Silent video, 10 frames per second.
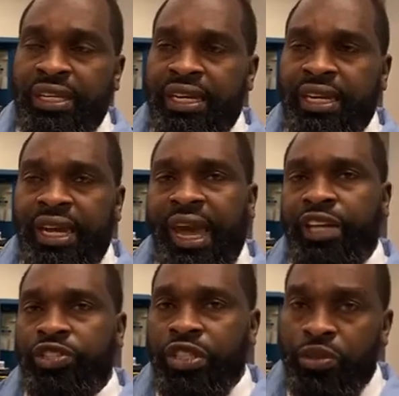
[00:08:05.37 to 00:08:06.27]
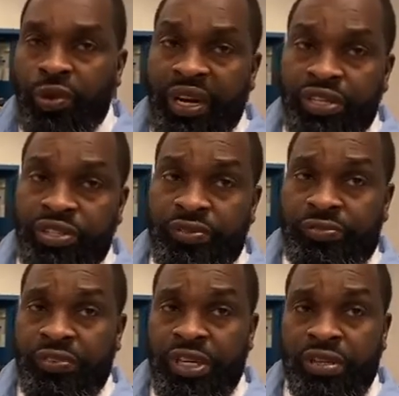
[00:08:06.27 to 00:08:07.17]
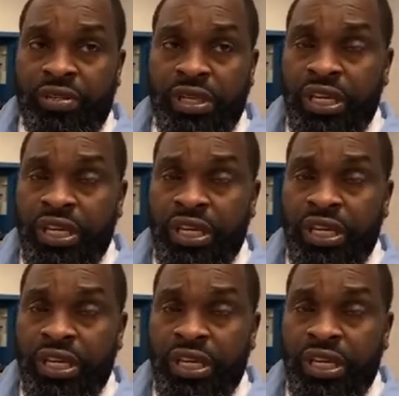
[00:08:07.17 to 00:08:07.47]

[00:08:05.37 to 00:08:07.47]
they can actually go out into the field